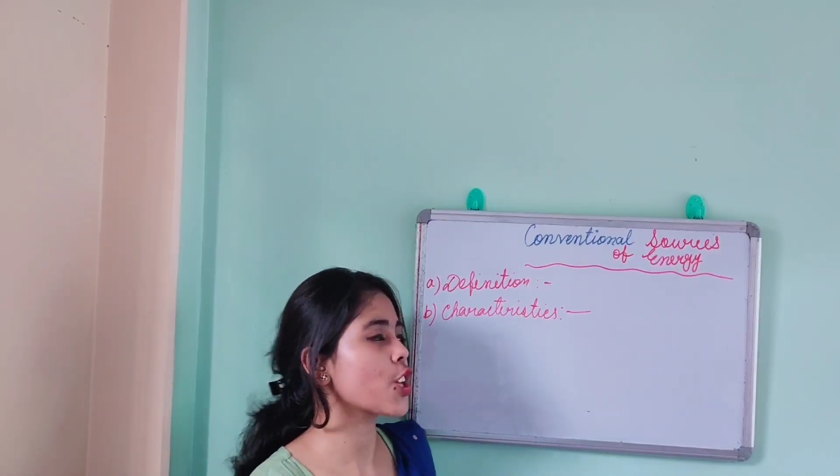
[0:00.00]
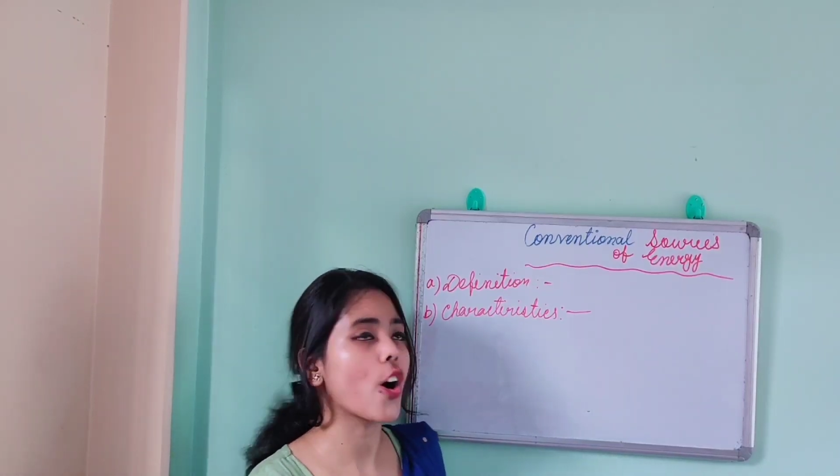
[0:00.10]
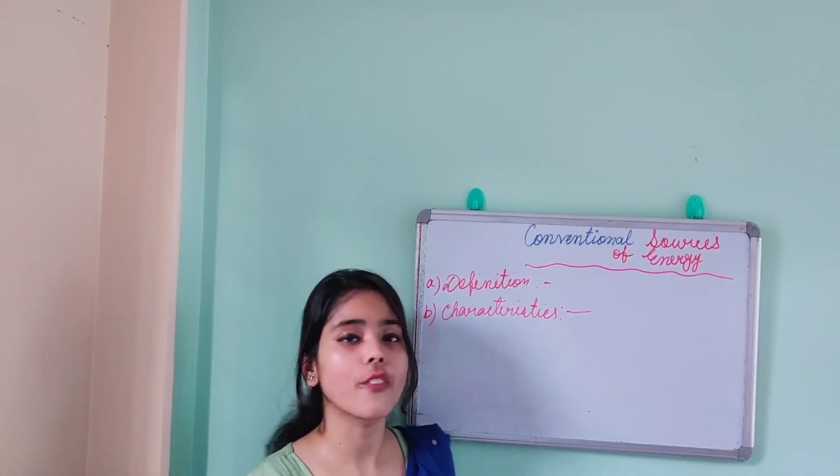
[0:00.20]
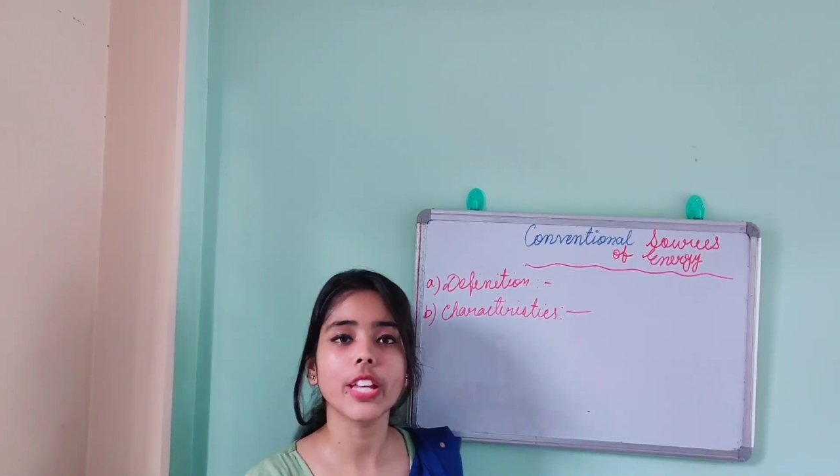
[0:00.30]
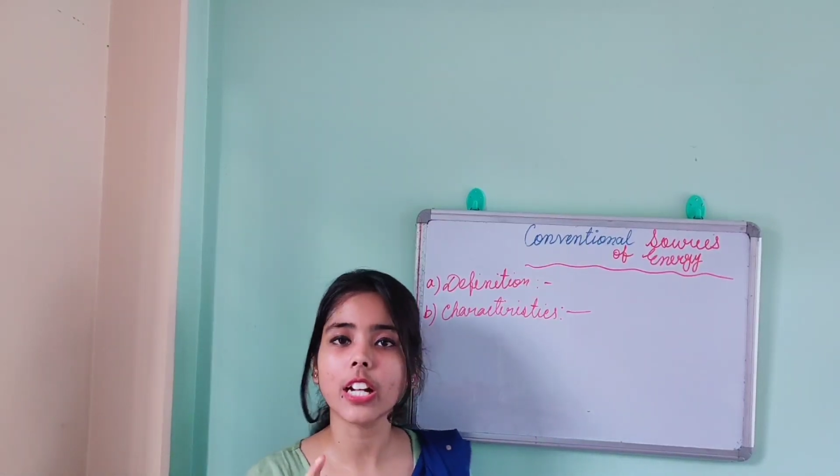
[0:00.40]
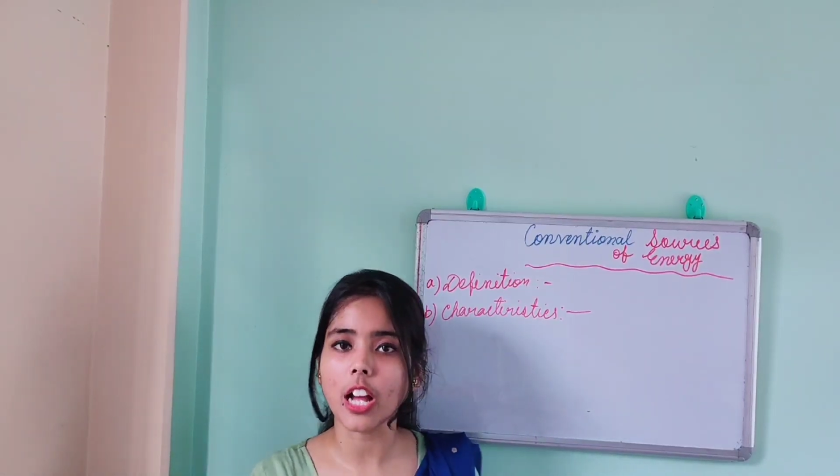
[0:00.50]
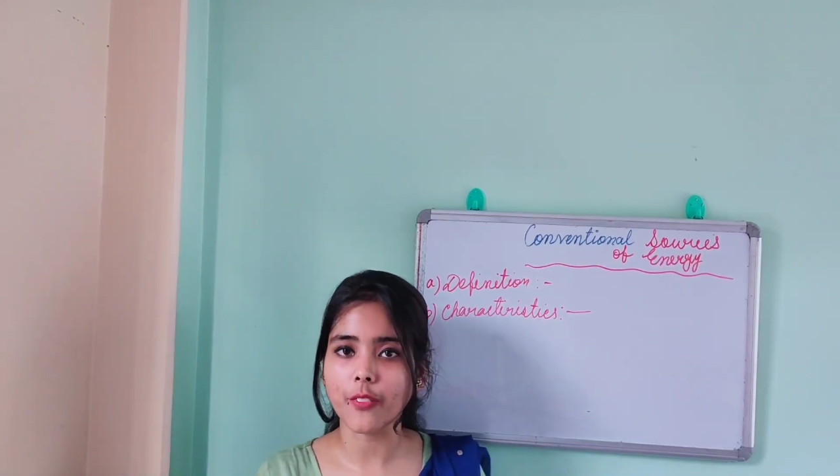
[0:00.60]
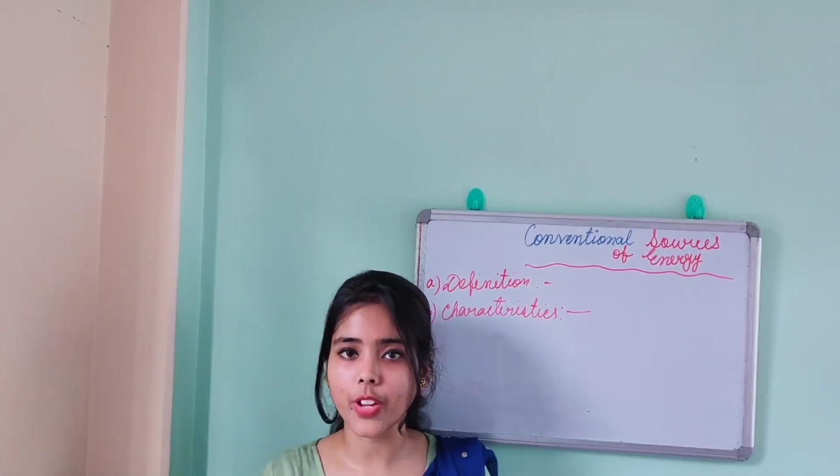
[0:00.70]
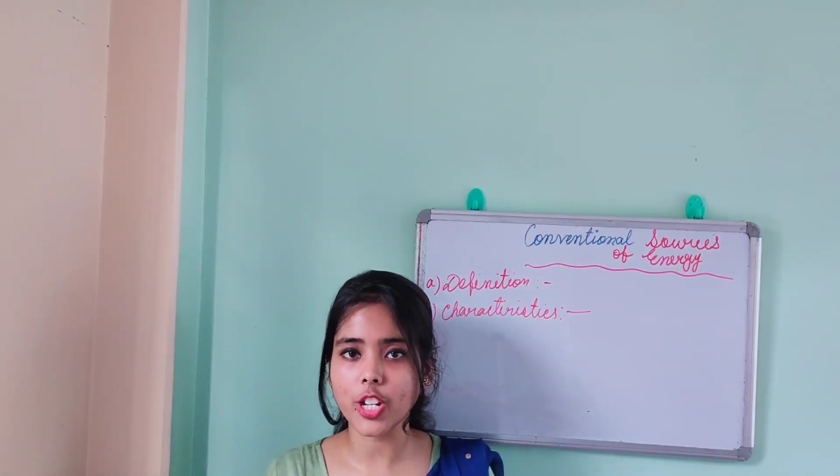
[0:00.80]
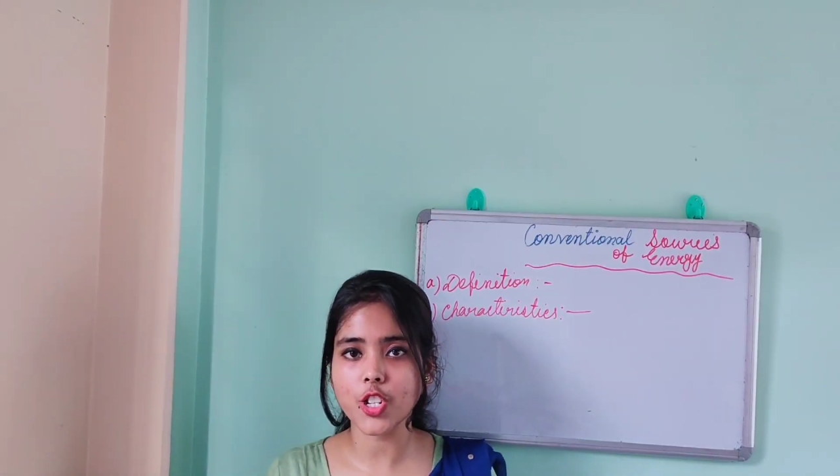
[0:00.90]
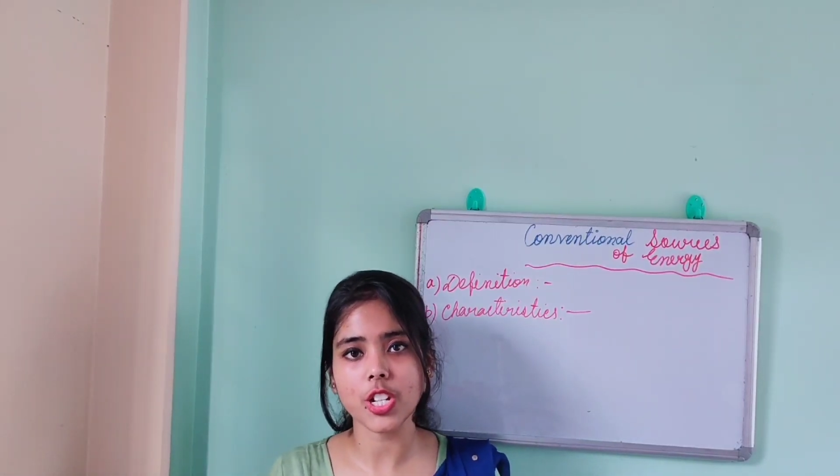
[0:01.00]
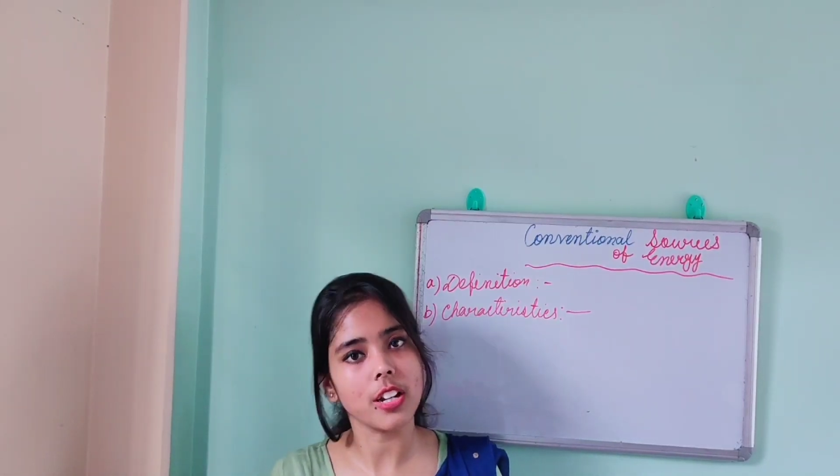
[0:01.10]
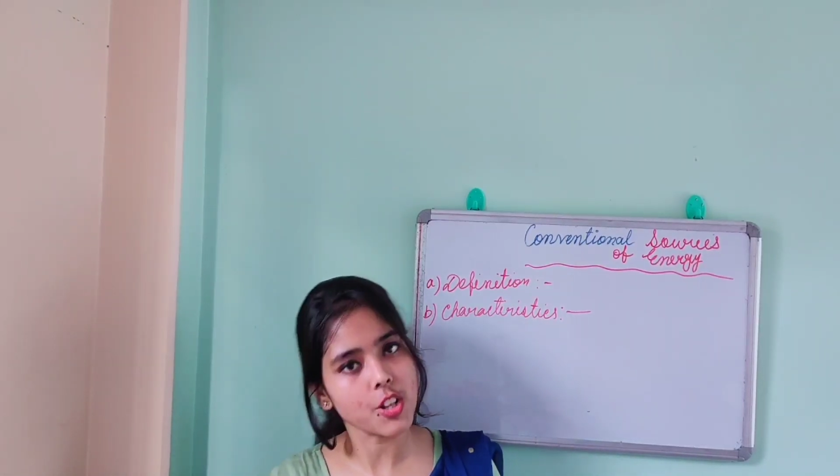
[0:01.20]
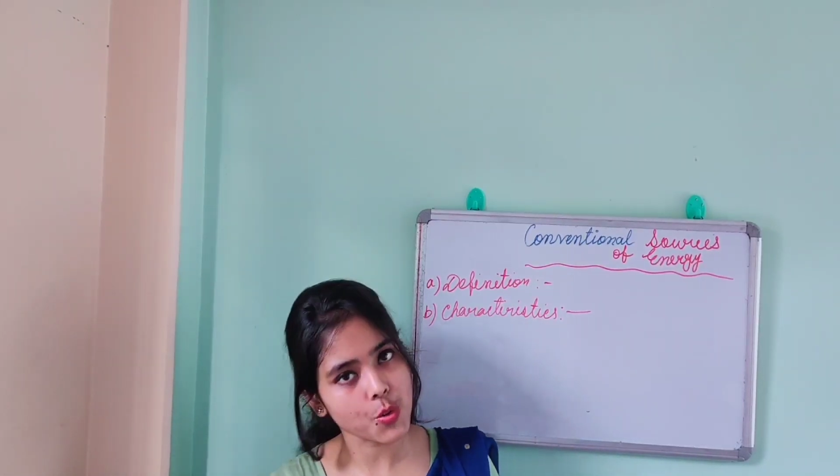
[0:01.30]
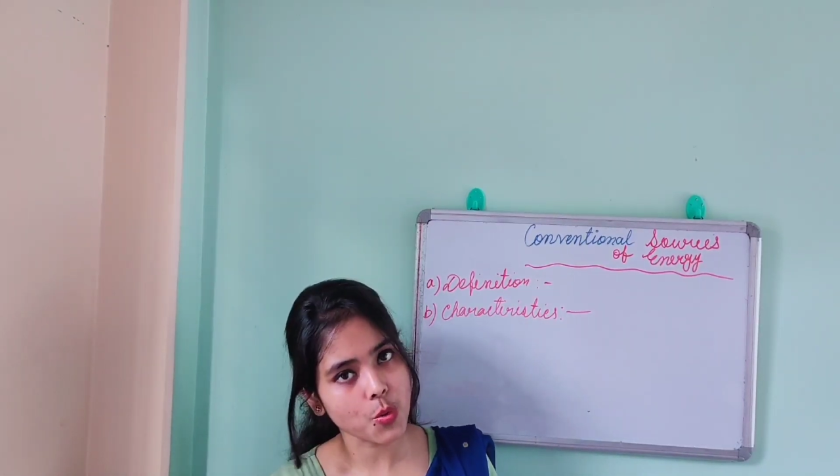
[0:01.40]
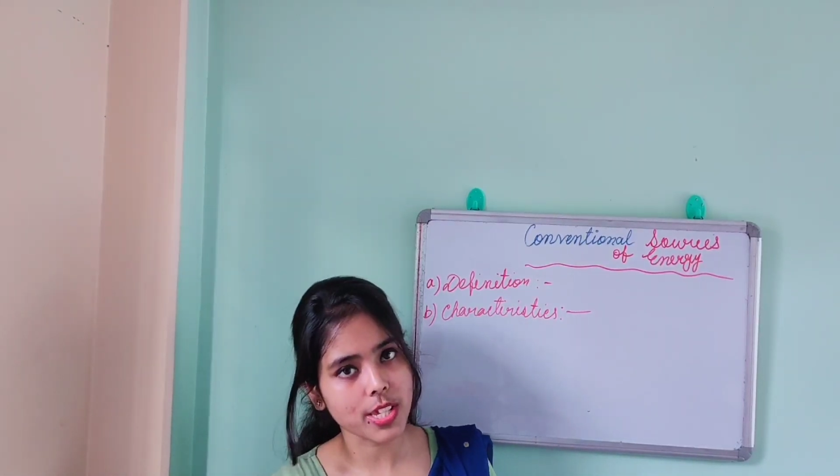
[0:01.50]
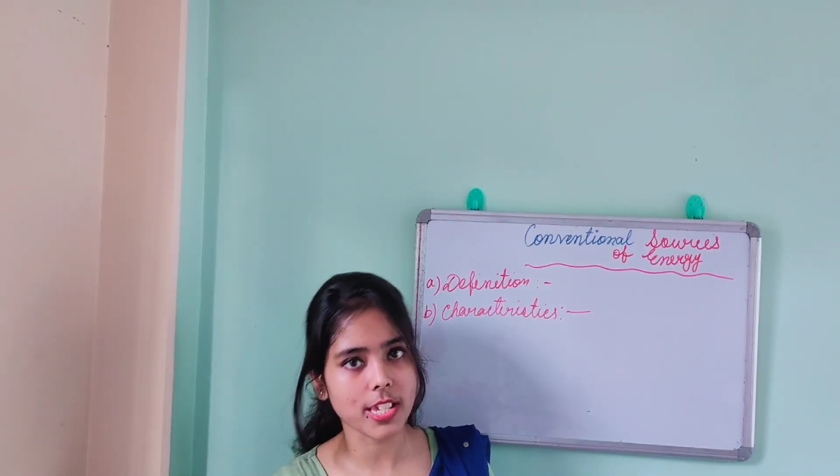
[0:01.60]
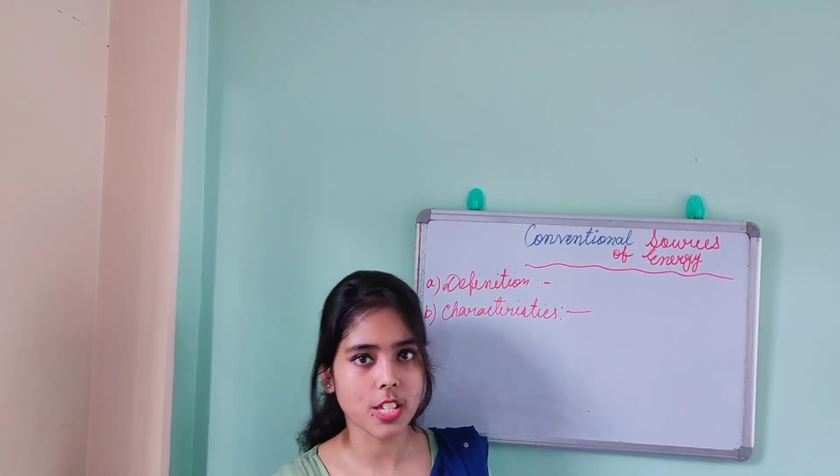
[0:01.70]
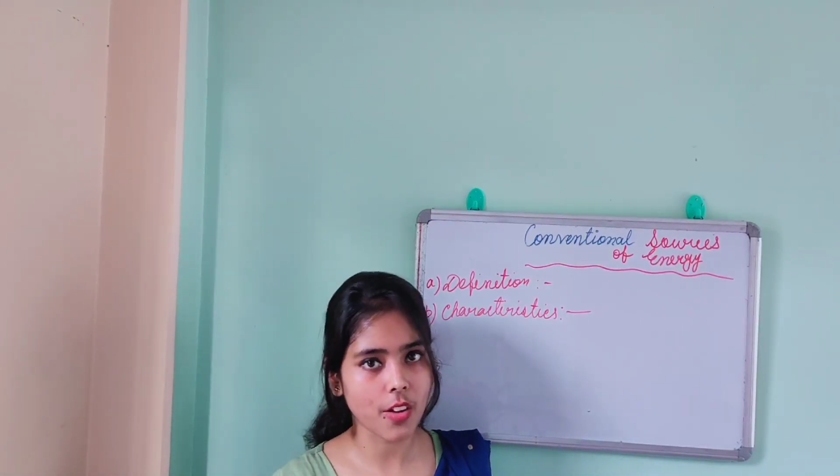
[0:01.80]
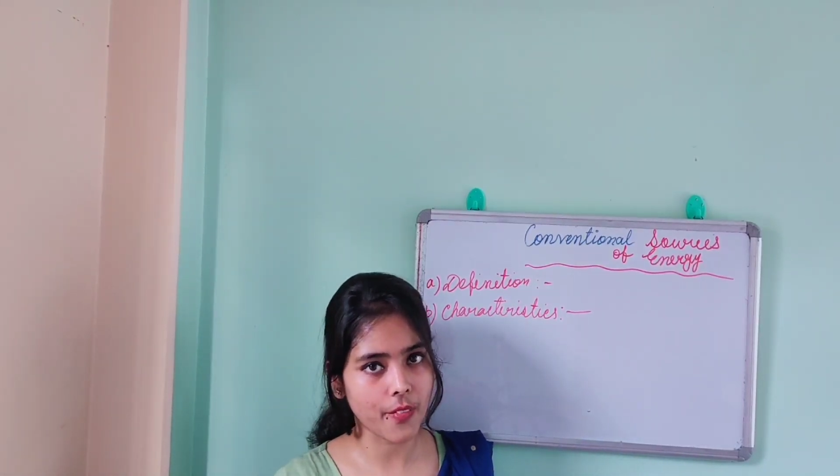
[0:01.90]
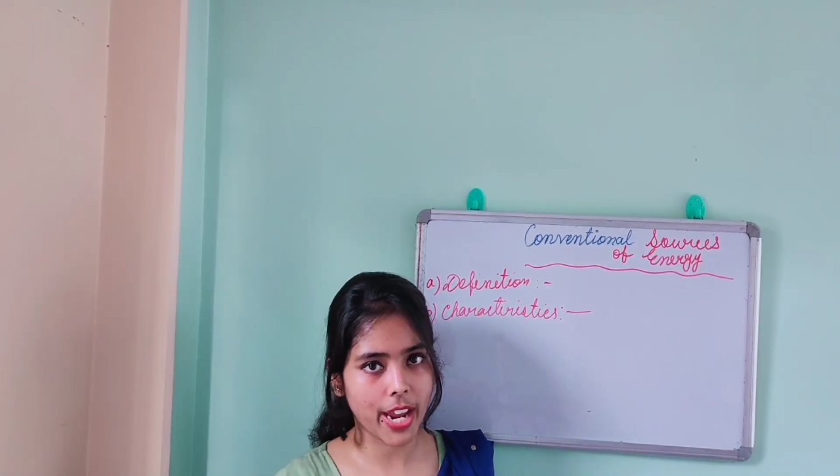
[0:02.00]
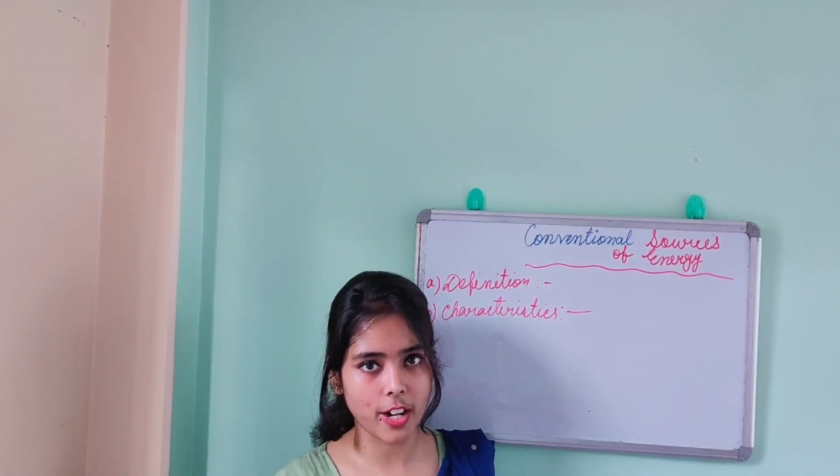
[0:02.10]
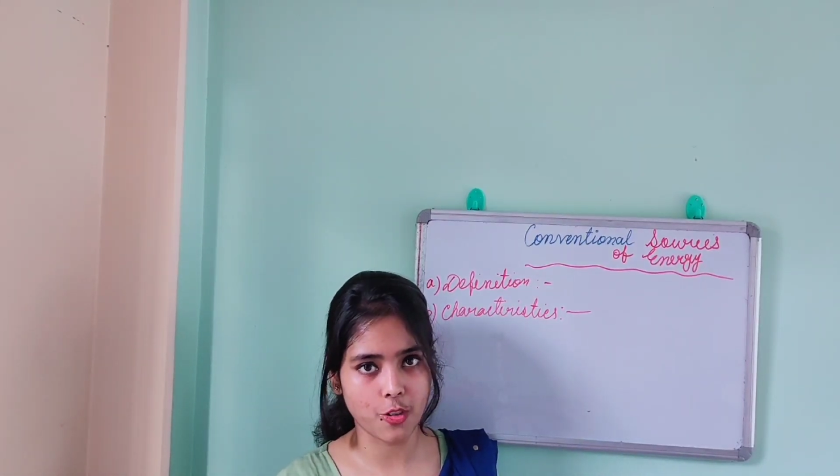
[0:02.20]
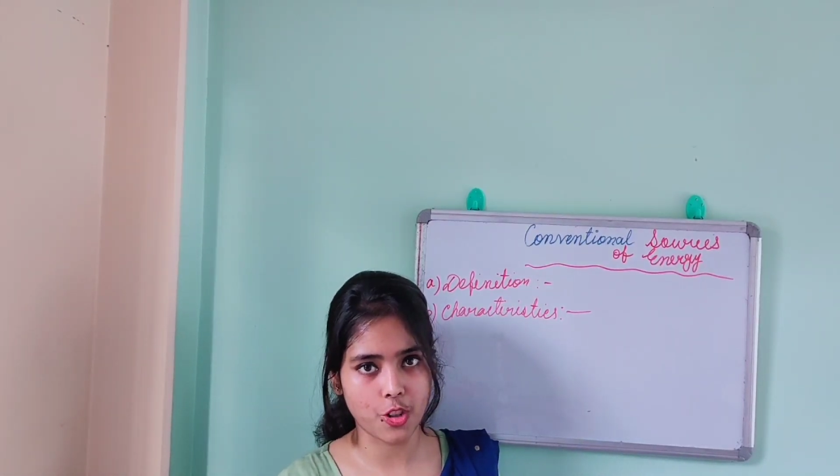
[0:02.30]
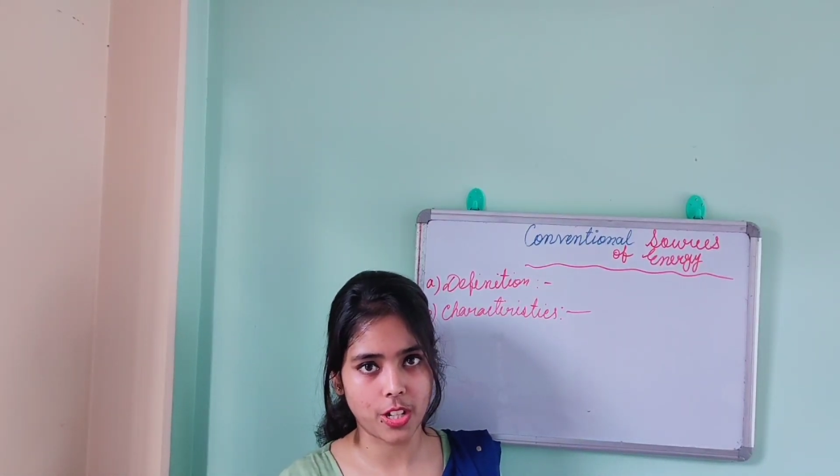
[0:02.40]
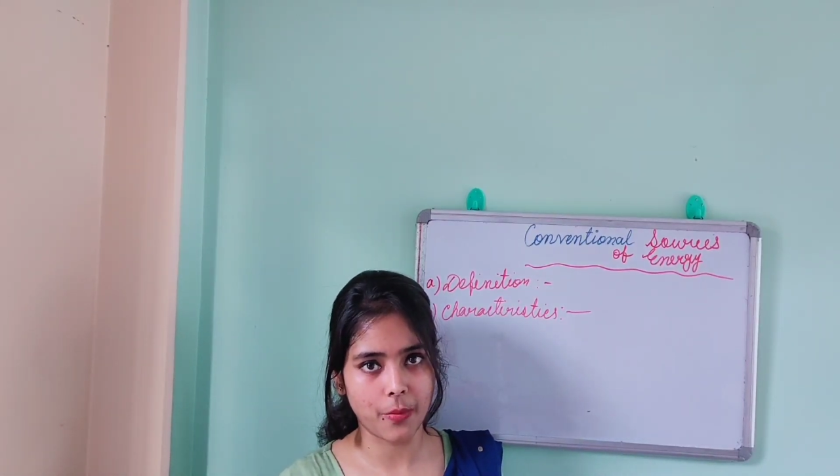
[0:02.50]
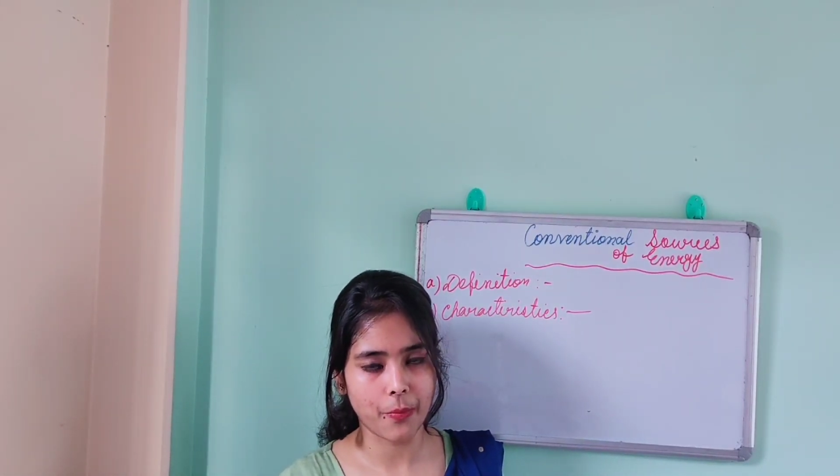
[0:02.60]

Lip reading: of the conventional sources of energy.